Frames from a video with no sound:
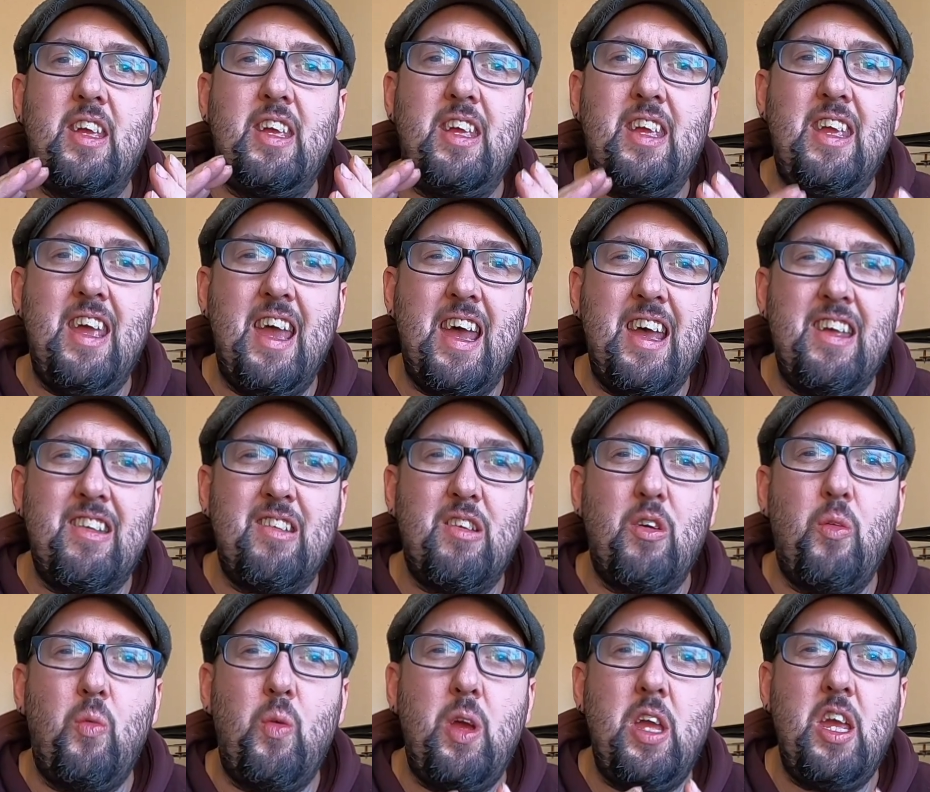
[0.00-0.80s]

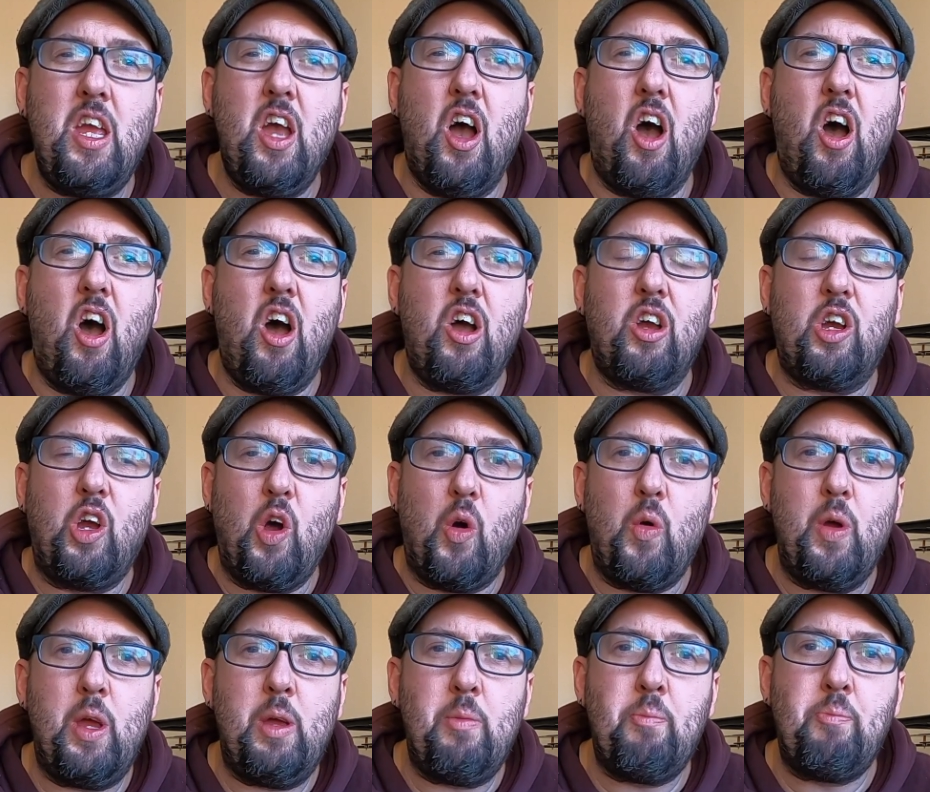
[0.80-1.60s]
yes, we are
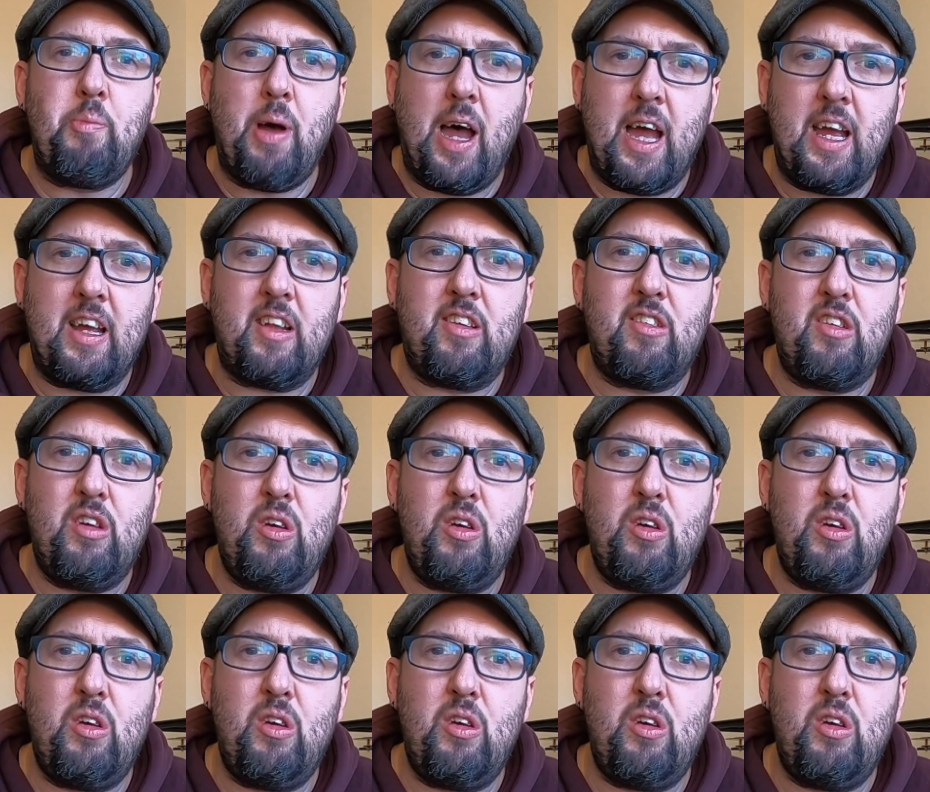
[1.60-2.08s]
going back